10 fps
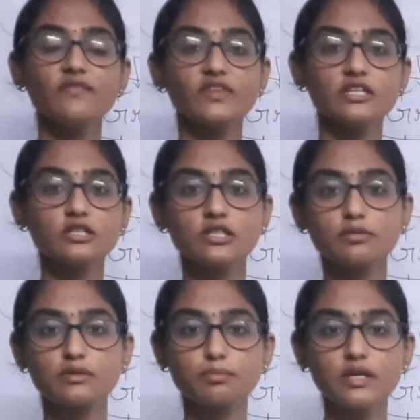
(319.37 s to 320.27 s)
the
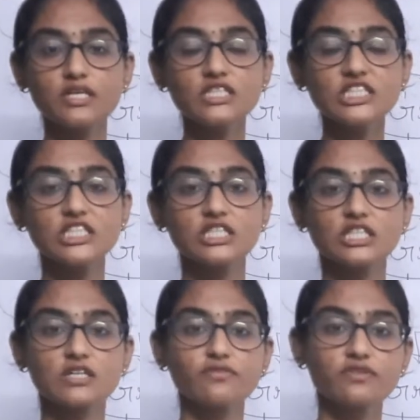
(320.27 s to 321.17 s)
spring's
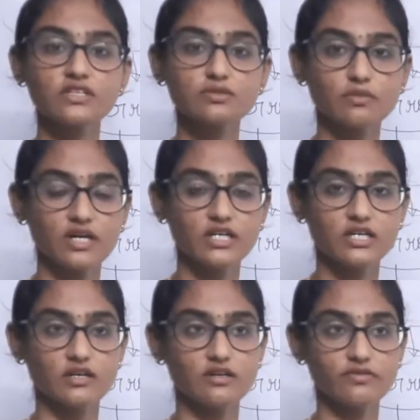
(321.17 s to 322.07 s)
stiffness
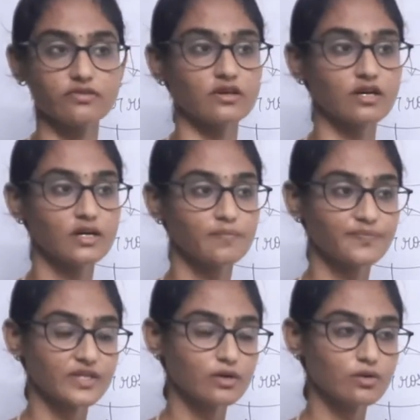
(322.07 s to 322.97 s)
might differ
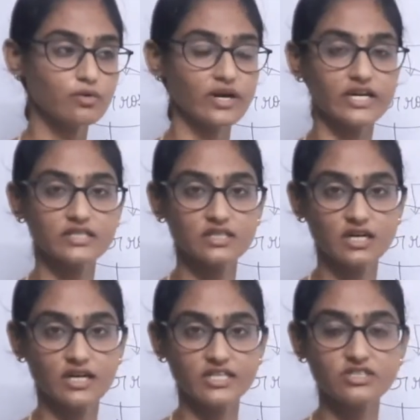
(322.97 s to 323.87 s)
due to the
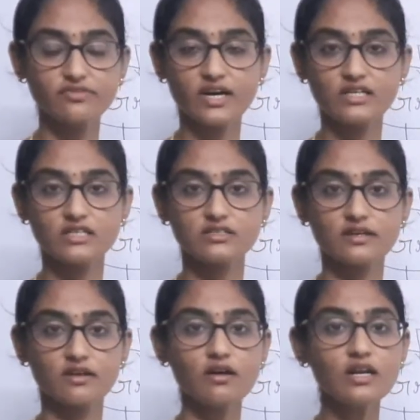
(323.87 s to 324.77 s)
age factors
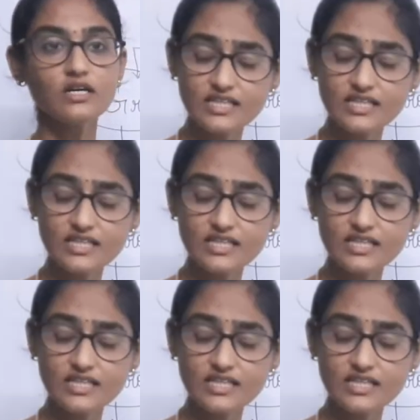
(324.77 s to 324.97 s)
and all.